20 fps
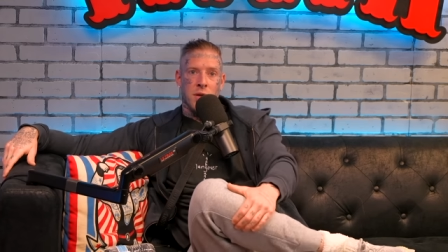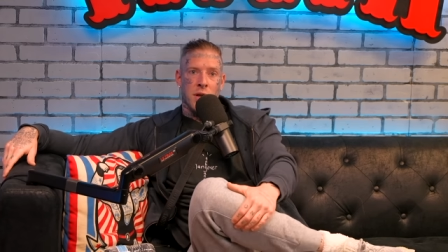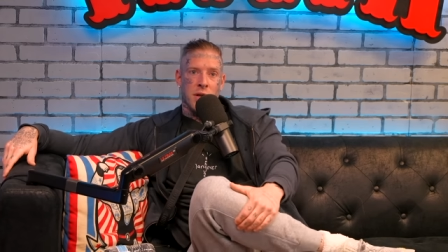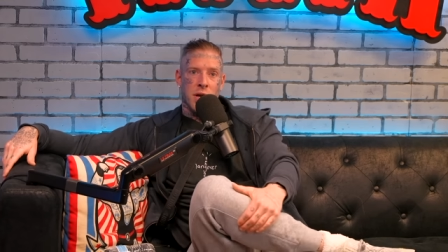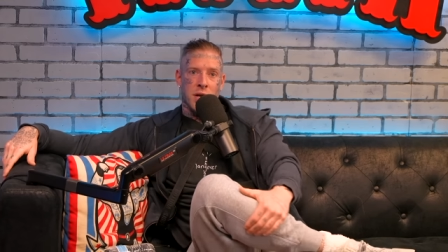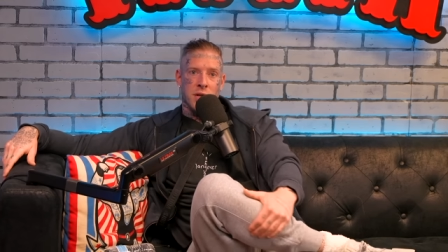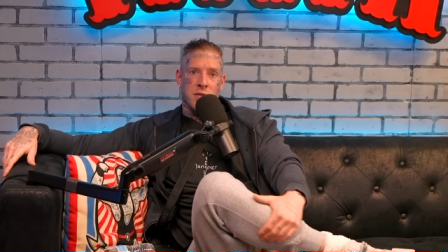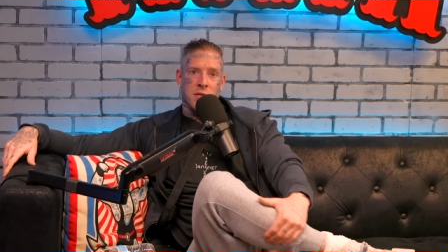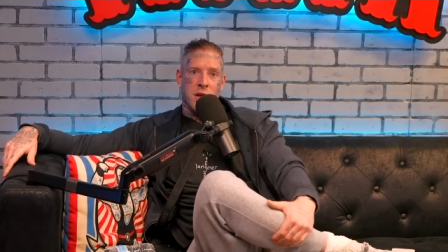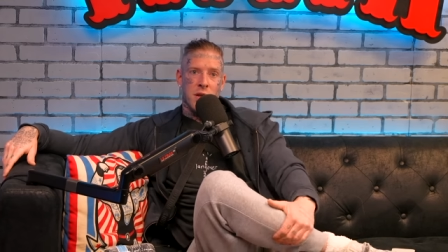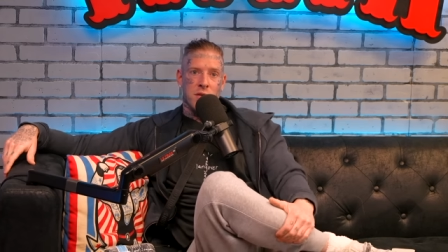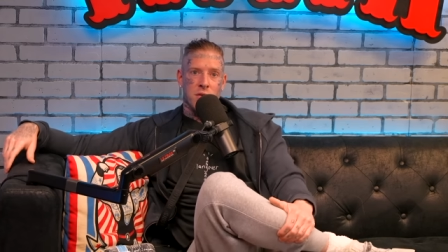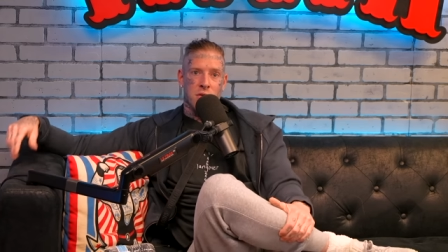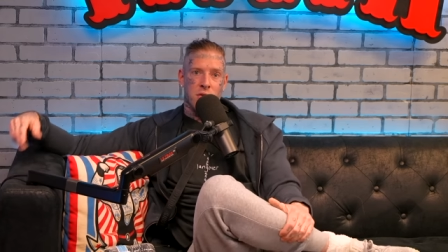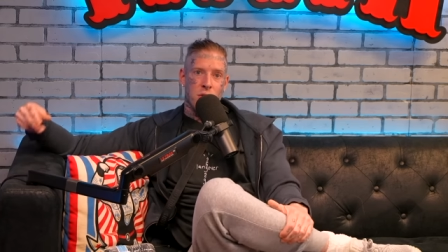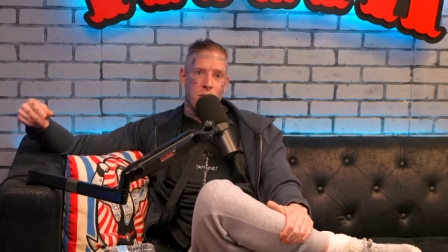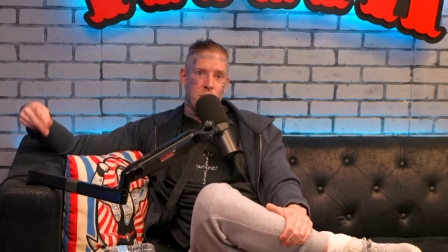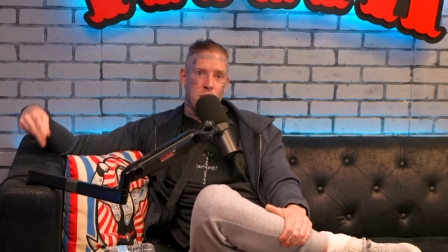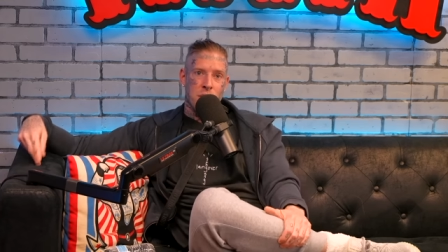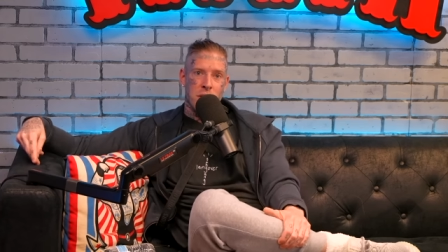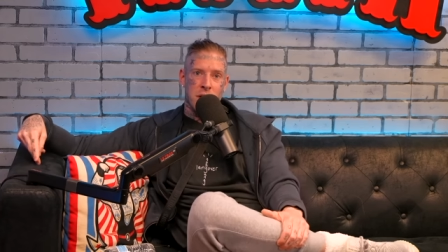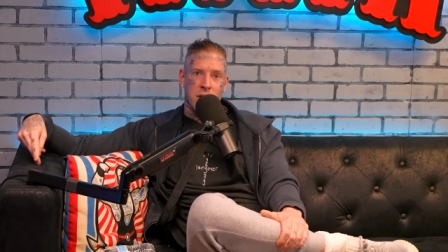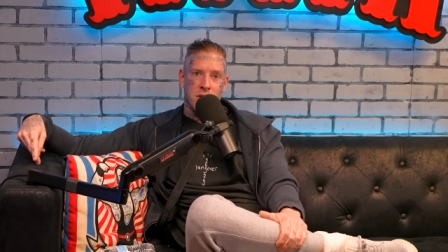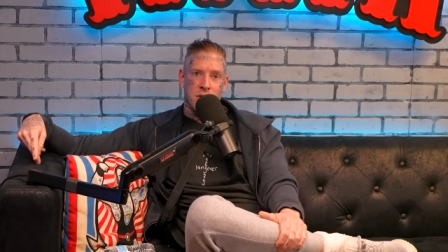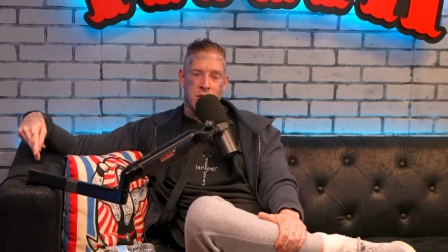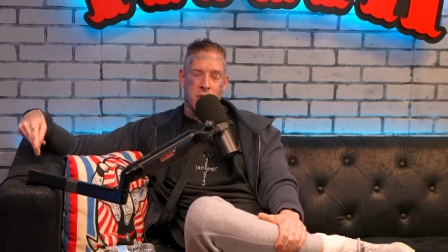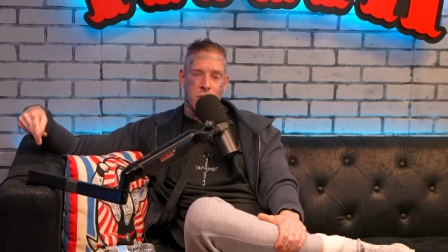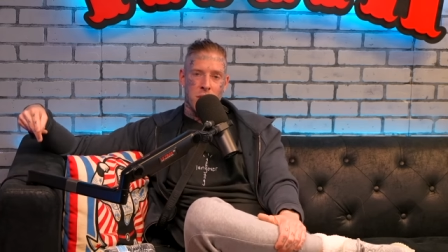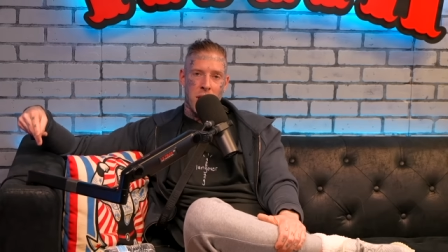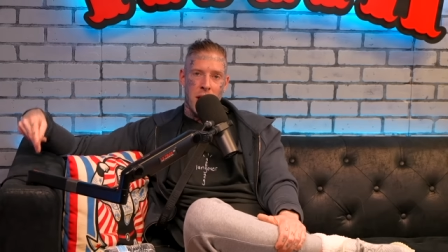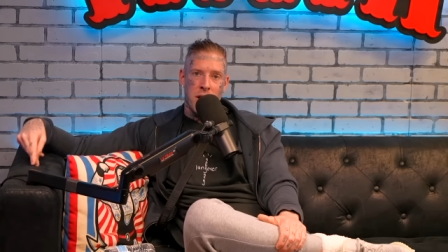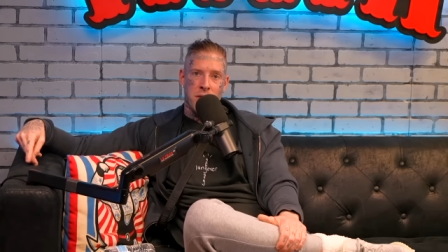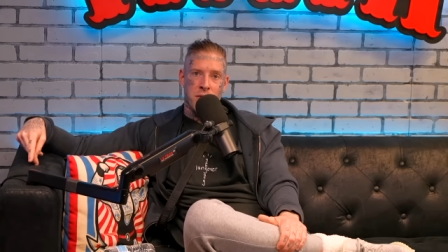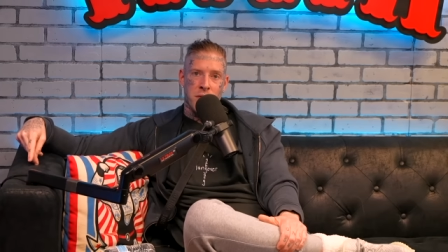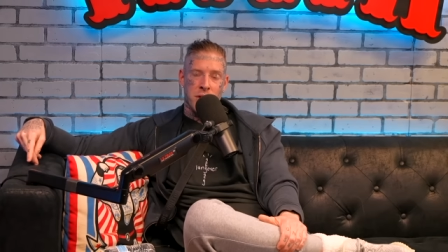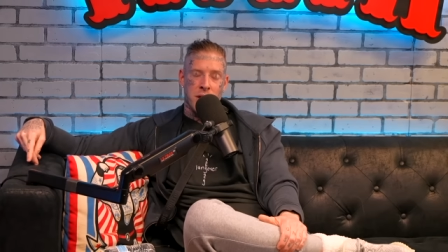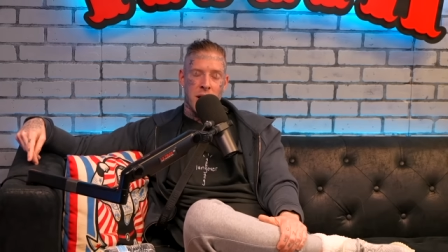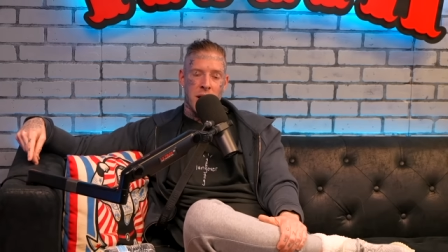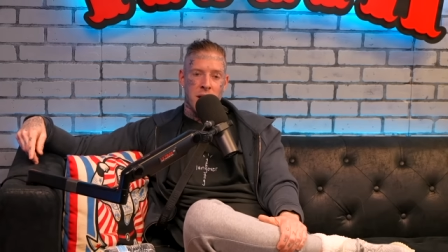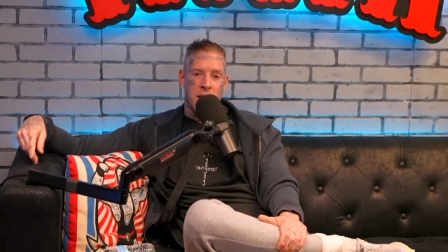Like I said two things to her
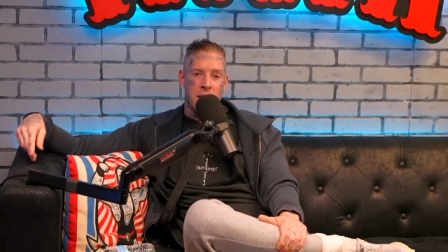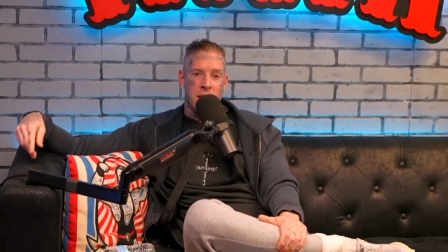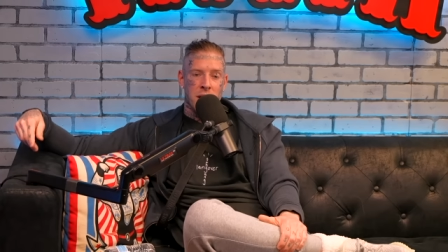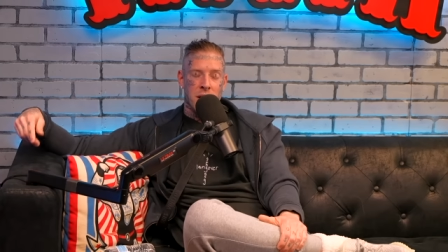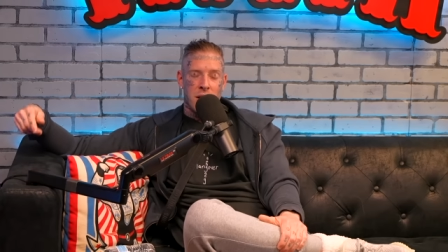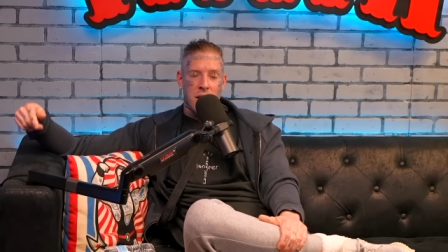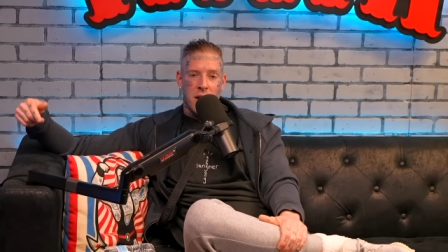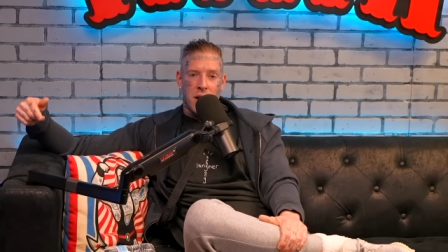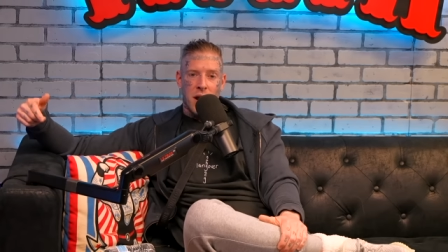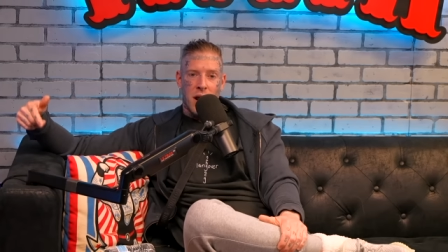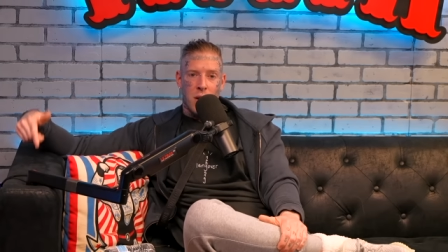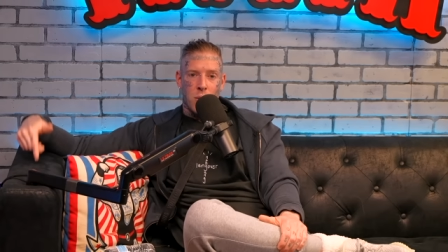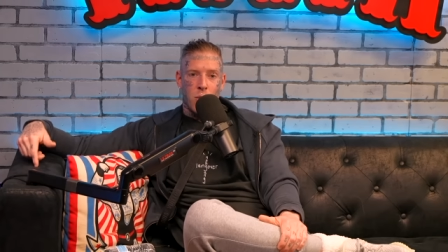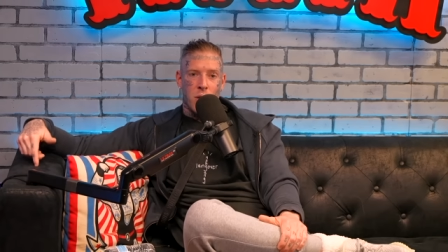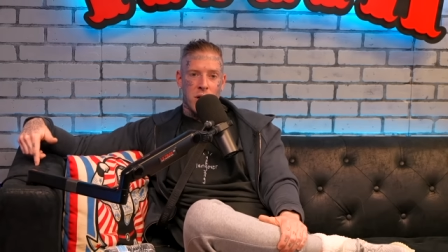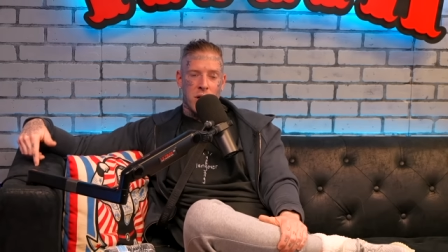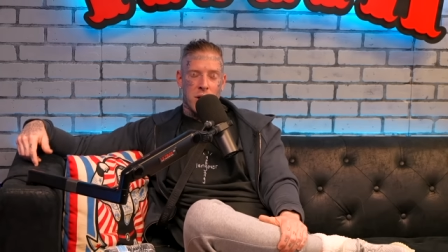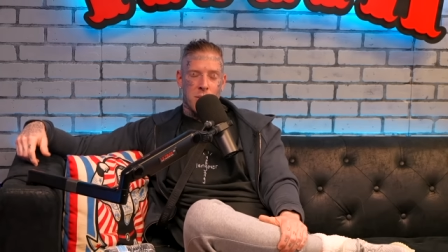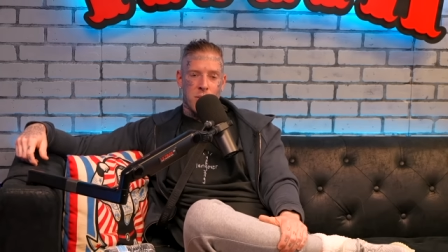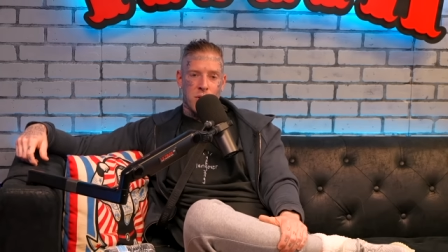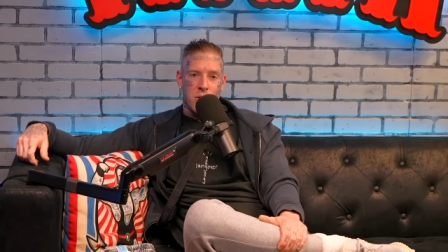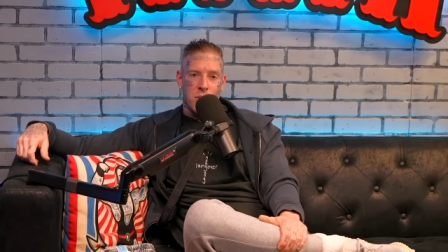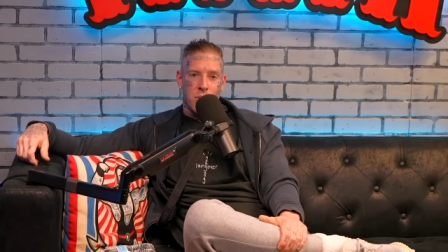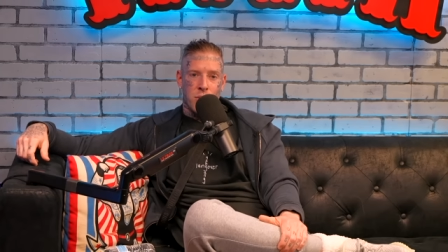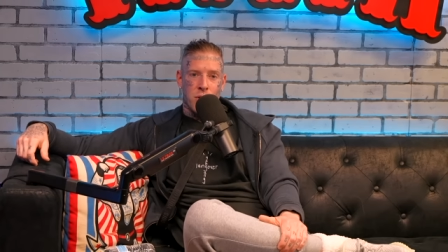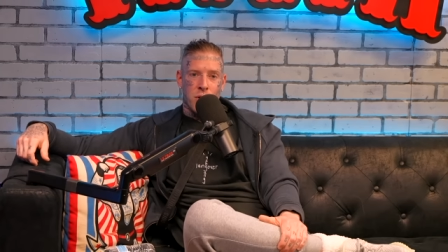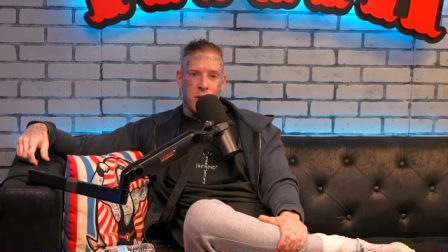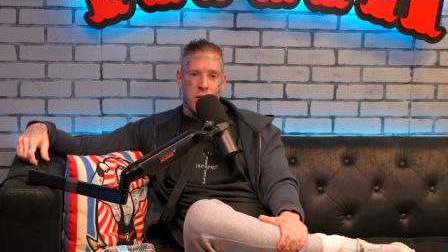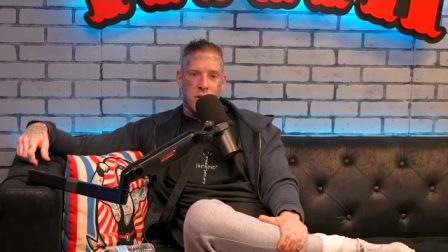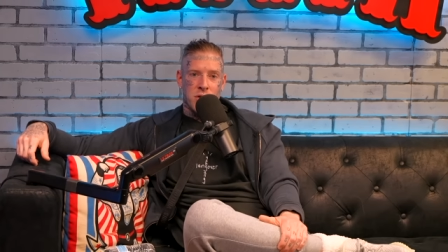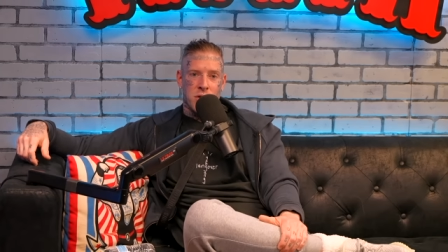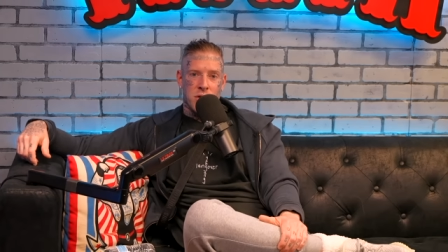every day I'd wake up in the morning.